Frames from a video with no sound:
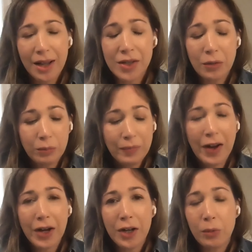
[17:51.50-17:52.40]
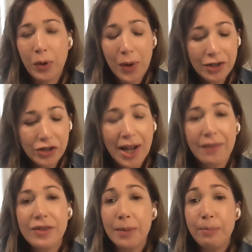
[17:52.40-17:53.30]
it's a very good question.
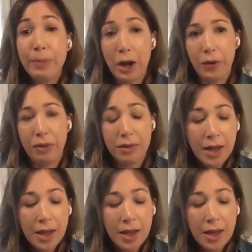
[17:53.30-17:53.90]
I've done both.